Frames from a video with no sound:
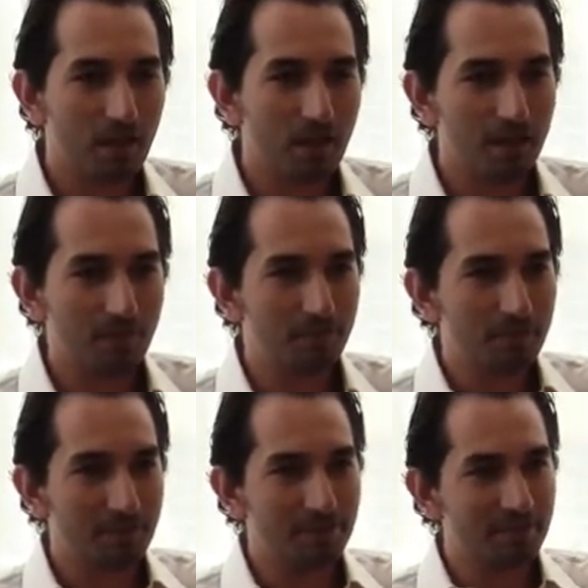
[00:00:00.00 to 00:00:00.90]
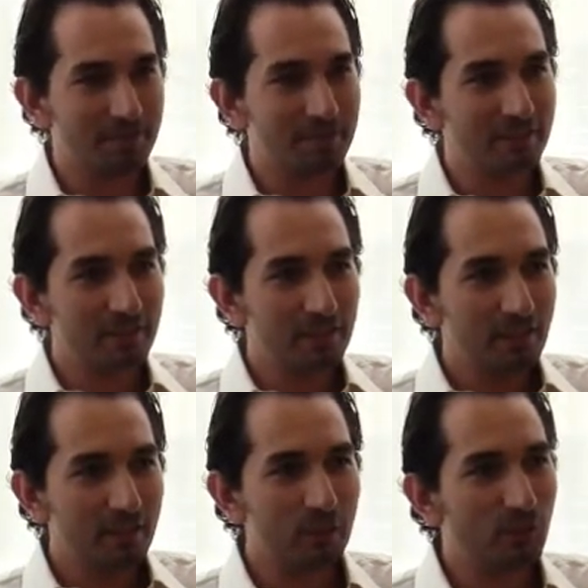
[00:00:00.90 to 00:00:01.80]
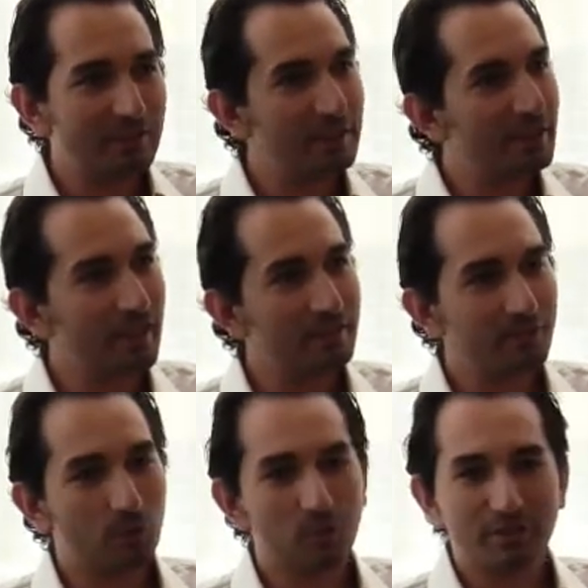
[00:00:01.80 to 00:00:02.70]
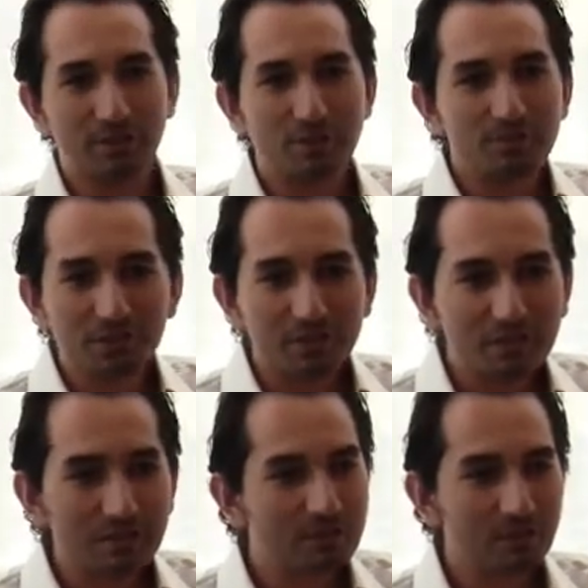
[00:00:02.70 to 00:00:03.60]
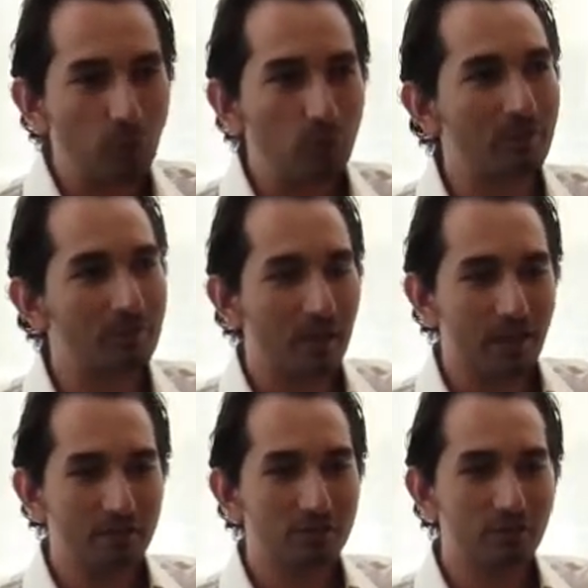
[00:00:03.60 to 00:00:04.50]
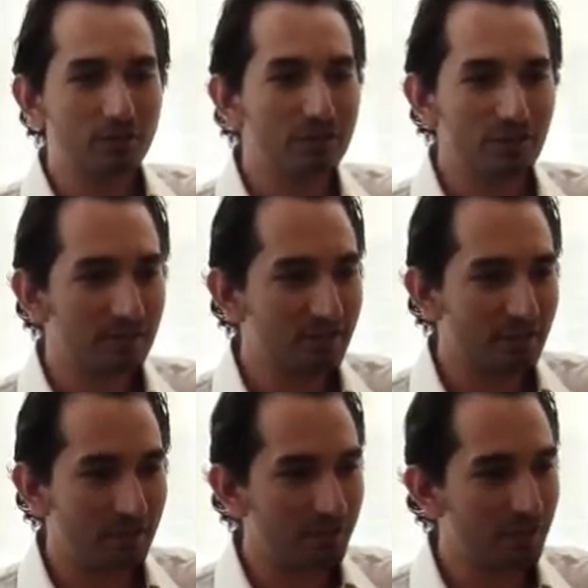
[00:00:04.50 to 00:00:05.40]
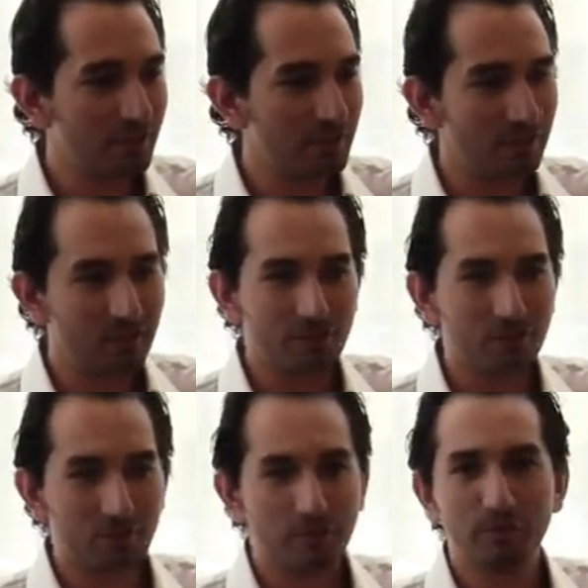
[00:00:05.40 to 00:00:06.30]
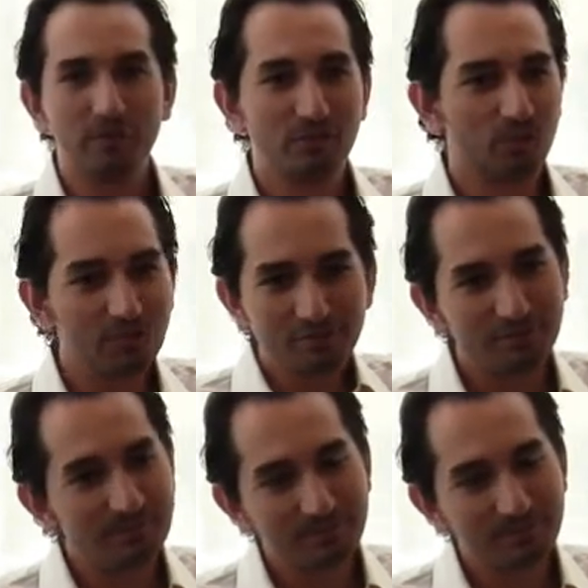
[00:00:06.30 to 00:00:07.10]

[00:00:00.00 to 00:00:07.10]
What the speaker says: I'm a 29-year-old Egyptian normal guy who just likes the kitchen and likes cooking with his wife.